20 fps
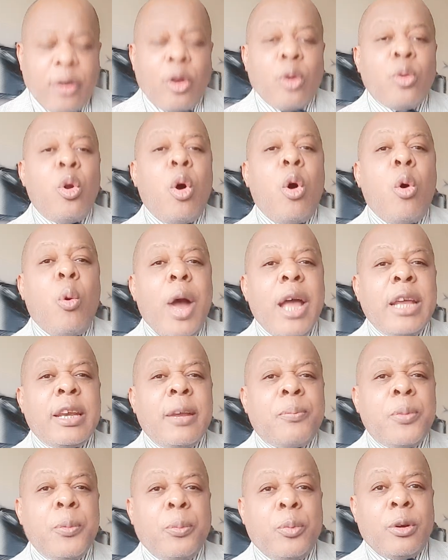don't know why
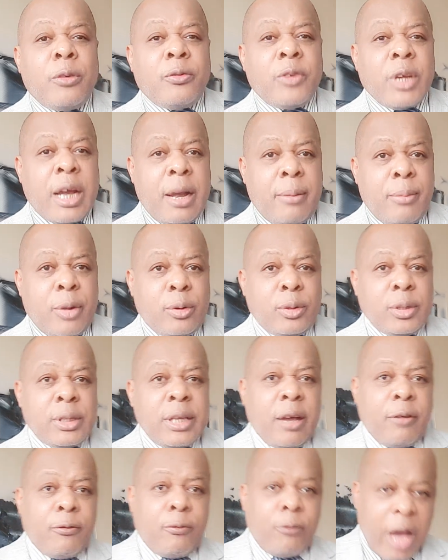the people of the Cameroons,
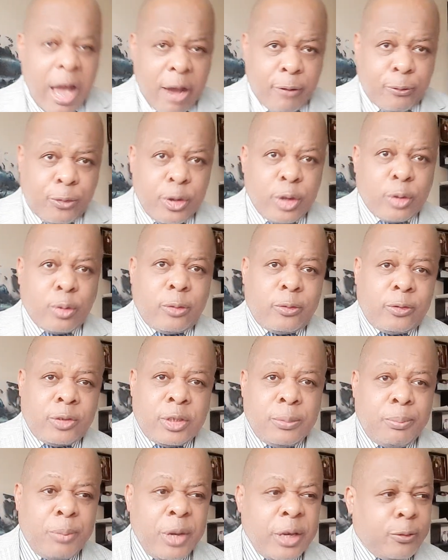they are afraid of
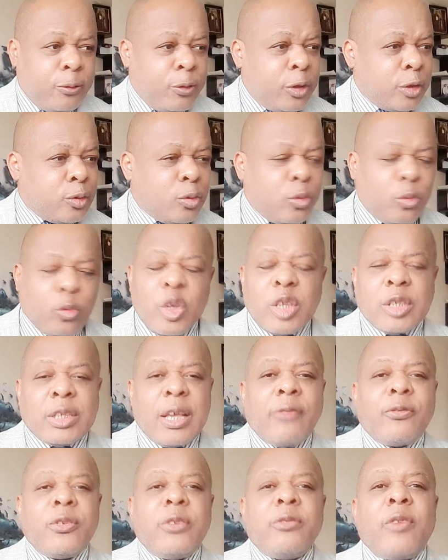debate face to face.
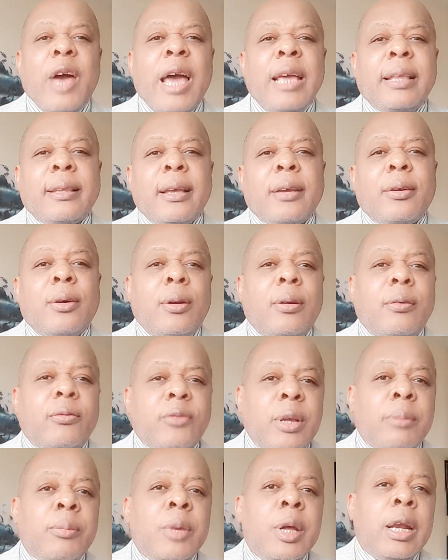I've invited all of
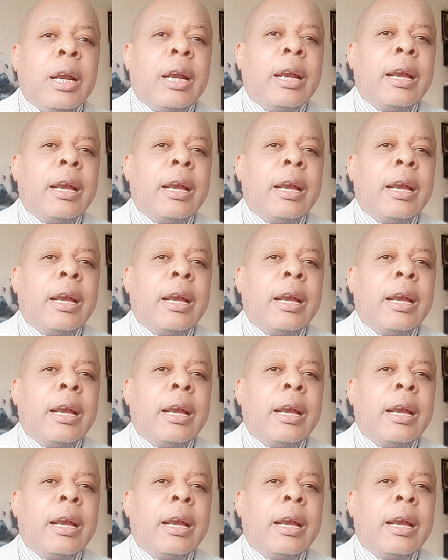them.